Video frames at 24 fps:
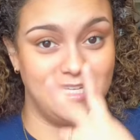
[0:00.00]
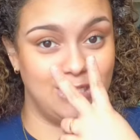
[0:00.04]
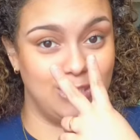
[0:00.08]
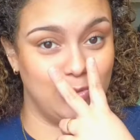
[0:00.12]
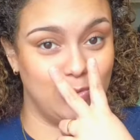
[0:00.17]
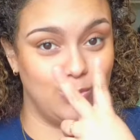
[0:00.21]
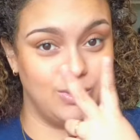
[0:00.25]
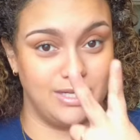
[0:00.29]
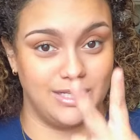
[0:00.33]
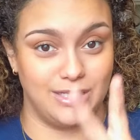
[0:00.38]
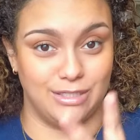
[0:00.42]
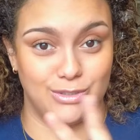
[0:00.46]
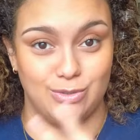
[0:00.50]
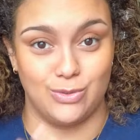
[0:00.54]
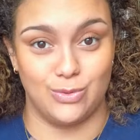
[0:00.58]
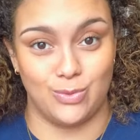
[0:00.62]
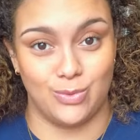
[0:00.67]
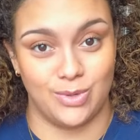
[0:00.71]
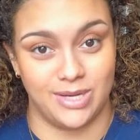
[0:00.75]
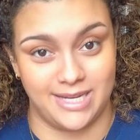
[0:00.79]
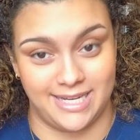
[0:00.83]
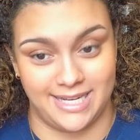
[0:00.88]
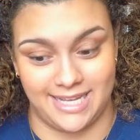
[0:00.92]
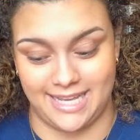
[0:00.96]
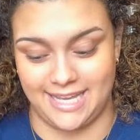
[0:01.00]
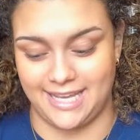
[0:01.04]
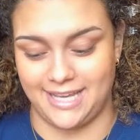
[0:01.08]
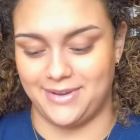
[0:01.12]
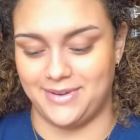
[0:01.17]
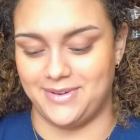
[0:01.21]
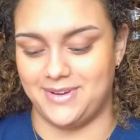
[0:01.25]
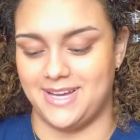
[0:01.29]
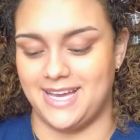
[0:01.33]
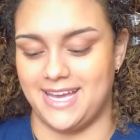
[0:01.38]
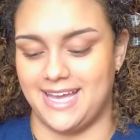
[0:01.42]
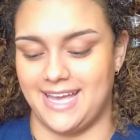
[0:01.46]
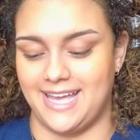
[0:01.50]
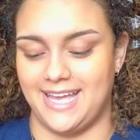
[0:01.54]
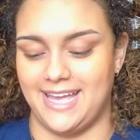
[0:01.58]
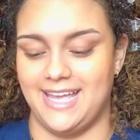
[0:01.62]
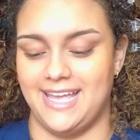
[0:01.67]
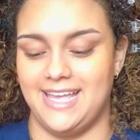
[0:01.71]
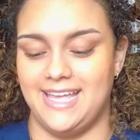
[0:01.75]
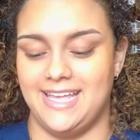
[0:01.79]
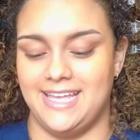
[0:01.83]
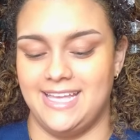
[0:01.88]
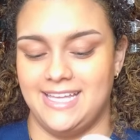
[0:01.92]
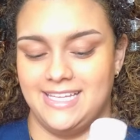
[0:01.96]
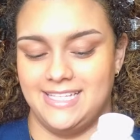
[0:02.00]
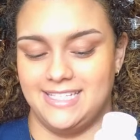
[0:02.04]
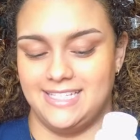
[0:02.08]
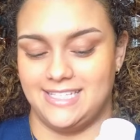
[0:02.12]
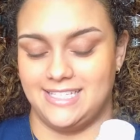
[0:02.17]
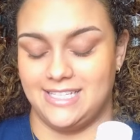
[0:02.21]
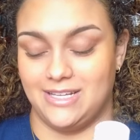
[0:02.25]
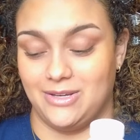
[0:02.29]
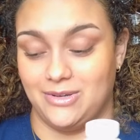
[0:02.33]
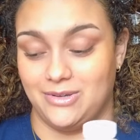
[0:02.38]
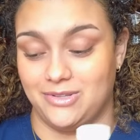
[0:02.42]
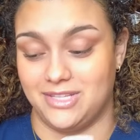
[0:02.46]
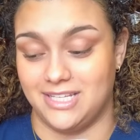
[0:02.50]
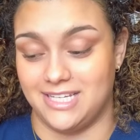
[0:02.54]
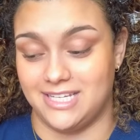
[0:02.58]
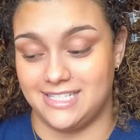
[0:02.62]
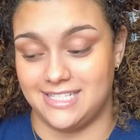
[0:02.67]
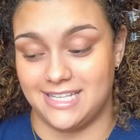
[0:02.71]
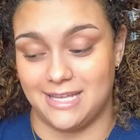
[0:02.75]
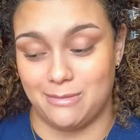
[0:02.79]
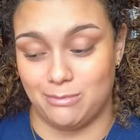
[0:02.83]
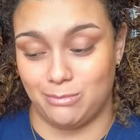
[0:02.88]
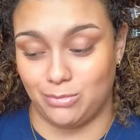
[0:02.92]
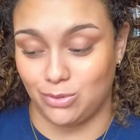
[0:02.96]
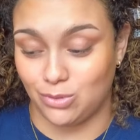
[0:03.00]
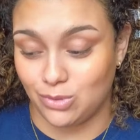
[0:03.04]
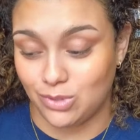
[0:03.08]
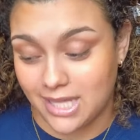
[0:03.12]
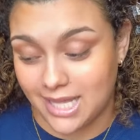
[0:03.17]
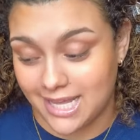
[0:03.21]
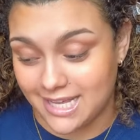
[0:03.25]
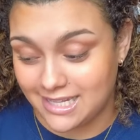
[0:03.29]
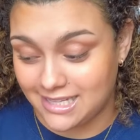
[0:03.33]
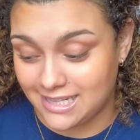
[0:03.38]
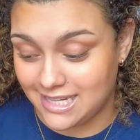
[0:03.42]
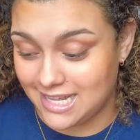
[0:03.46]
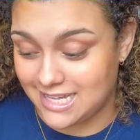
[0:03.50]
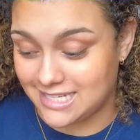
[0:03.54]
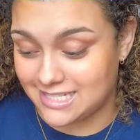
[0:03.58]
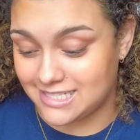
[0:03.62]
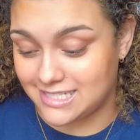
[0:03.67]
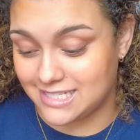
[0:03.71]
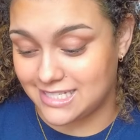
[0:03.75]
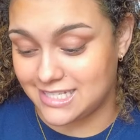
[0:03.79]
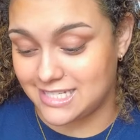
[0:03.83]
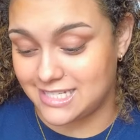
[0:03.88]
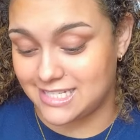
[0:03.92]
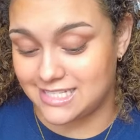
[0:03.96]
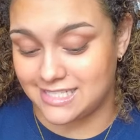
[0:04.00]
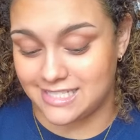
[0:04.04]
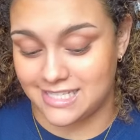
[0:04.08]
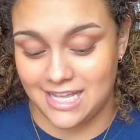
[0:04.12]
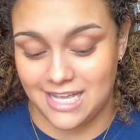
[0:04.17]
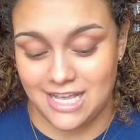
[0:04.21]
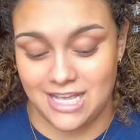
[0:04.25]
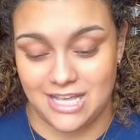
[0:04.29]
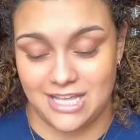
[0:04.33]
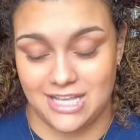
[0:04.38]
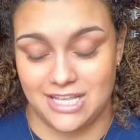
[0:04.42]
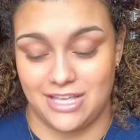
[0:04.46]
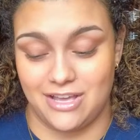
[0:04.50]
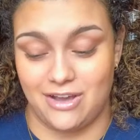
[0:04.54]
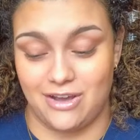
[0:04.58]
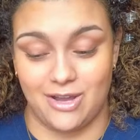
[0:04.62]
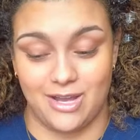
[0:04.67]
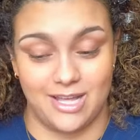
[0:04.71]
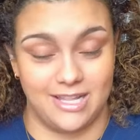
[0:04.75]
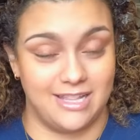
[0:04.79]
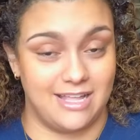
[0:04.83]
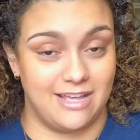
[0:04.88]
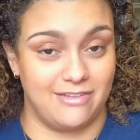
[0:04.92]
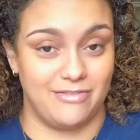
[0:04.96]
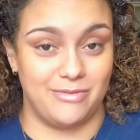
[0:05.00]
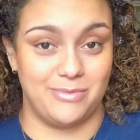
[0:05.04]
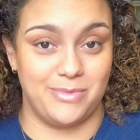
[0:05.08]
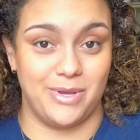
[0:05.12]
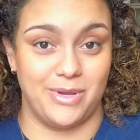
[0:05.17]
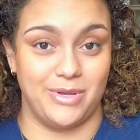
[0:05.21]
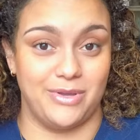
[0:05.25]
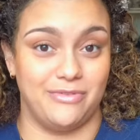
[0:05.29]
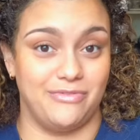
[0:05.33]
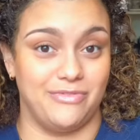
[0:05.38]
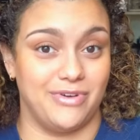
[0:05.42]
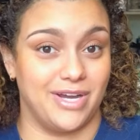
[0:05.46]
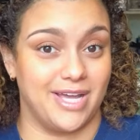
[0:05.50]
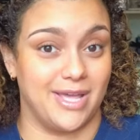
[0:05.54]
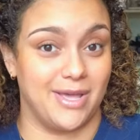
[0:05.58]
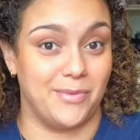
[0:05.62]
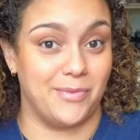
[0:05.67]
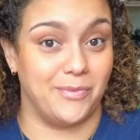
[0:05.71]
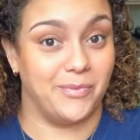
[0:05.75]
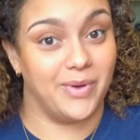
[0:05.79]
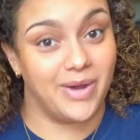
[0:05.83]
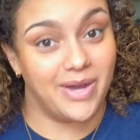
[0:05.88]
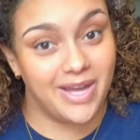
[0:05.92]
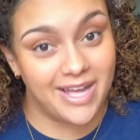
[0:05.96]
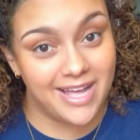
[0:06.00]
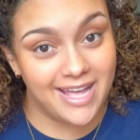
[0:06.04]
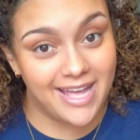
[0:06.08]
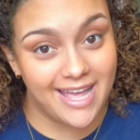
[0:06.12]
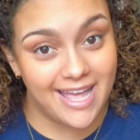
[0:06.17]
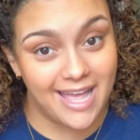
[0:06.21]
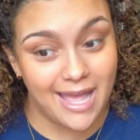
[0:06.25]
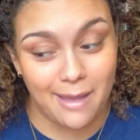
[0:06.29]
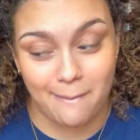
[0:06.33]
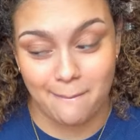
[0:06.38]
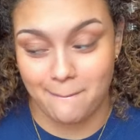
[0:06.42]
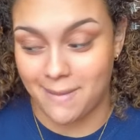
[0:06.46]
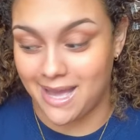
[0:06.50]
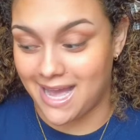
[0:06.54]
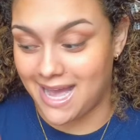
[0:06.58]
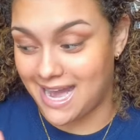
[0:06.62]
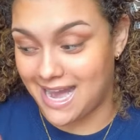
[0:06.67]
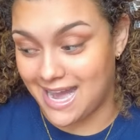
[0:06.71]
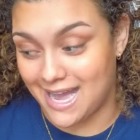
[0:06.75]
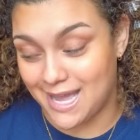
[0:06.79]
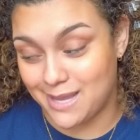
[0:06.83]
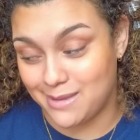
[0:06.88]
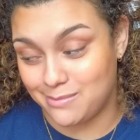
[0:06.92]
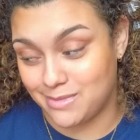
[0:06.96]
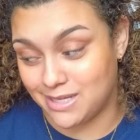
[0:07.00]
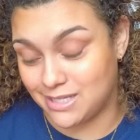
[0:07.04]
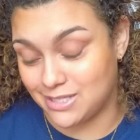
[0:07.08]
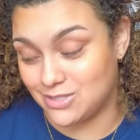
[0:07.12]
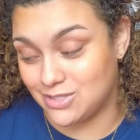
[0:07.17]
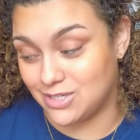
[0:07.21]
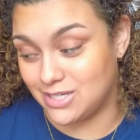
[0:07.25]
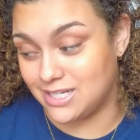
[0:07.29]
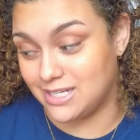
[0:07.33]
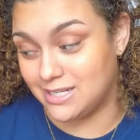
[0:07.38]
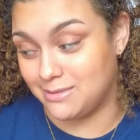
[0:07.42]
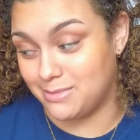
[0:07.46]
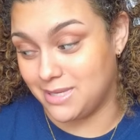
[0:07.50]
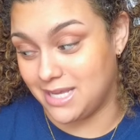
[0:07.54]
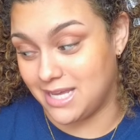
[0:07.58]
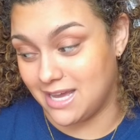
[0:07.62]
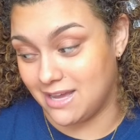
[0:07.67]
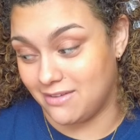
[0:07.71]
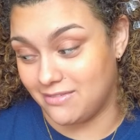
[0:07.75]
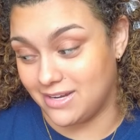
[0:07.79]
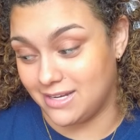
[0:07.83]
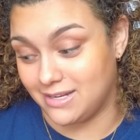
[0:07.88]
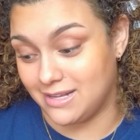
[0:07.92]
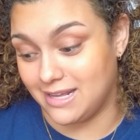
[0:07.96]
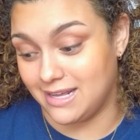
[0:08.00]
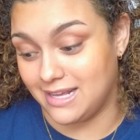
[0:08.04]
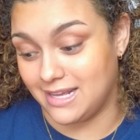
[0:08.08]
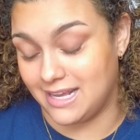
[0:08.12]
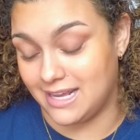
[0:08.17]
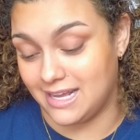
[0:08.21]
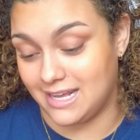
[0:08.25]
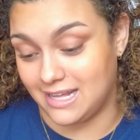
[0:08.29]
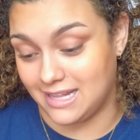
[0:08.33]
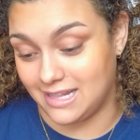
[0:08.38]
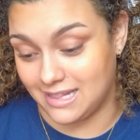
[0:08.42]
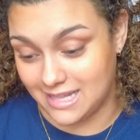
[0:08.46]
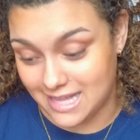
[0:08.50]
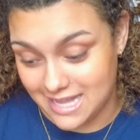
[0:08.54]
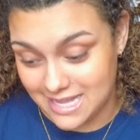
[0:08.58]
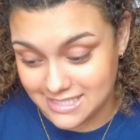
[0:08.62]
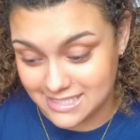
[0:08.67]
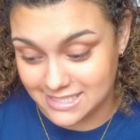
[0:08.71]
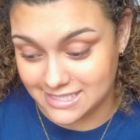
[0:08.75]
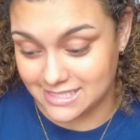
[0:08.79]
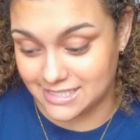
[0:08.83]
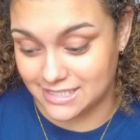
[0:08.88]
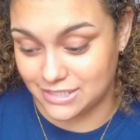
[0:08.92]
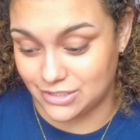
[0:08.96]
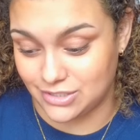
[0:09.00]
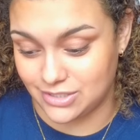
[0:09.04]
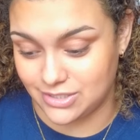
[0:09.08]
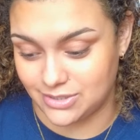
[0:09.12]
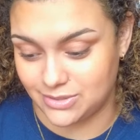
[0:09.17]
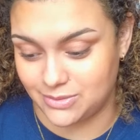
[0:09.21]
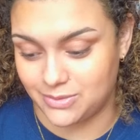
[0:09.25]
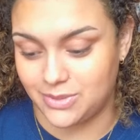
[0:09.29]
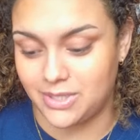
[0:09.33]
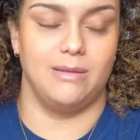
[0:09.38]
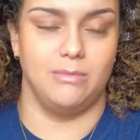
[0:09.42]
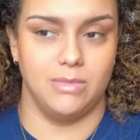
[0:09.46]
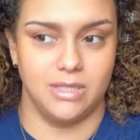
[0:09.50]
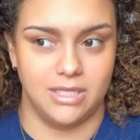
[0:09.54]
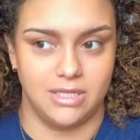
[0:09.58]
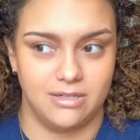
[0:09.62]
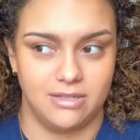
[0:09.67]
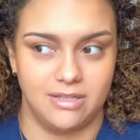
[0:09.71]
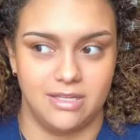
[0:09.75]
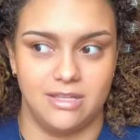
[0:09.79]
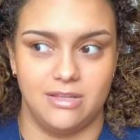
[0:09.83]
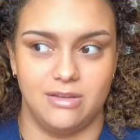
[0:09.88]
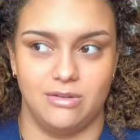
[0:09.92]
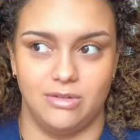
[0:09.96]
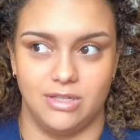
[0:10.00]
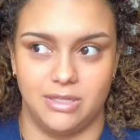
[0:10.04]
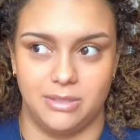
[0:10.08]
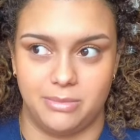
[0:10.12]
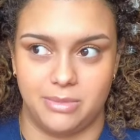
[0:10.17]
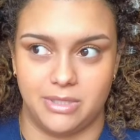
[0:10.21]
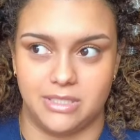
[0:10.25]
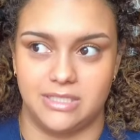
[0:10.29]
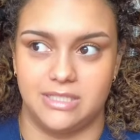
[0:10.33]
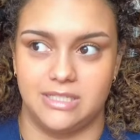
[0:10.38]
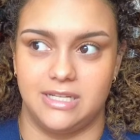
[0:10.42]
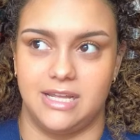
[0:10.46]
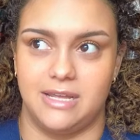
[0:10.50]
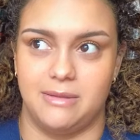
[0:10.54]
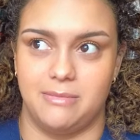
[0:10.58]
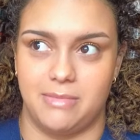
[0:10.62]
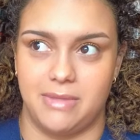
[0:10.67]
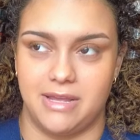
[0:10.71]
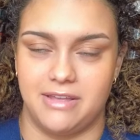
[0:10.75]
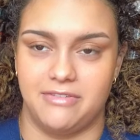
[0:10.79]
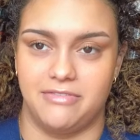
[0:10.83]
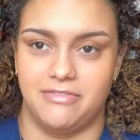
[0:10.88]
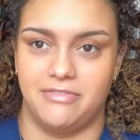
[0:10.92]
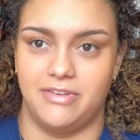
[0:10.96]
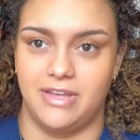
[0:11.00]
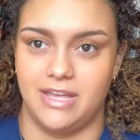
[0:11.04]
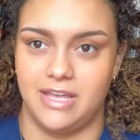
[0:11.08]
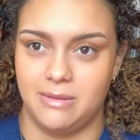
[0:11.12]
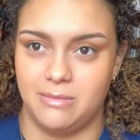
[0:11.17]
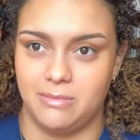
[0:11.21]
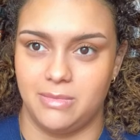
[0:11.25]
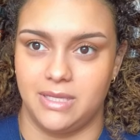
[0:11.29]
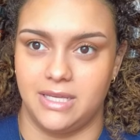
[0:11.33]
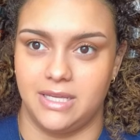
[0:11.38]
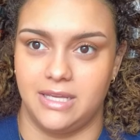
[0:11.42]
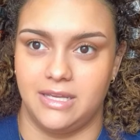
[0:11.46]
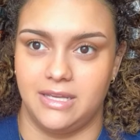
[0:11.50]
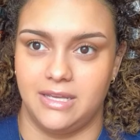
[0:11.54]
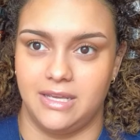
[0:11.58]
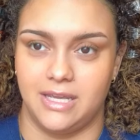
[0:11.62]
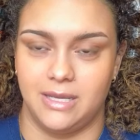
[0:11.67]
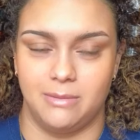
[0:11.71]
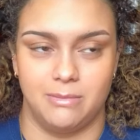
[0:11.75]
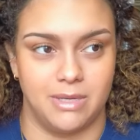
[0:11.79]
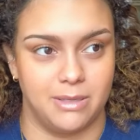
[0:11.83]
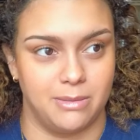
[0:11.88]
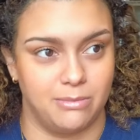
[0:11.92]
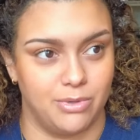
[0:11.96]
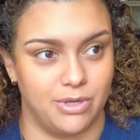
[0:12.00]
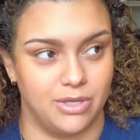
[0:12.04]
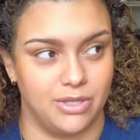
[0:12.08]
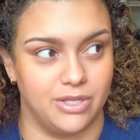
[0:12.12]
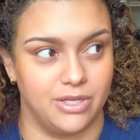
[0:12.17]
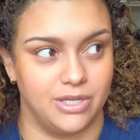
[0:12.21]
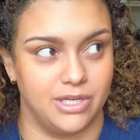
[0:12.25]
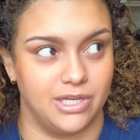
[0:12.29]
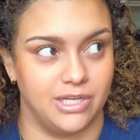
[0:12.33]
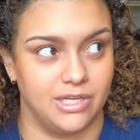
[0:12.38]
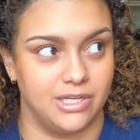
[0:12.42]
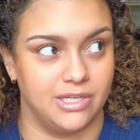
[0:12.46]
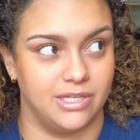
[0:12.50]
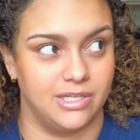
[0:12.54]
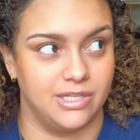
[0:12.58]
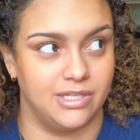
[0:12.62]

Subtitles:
2020, okay? So this and blue light glasses. Y'all can laugh at me all you want. I'm not trying to be having a glasses issue. I'm literally the only person in my family and my brother,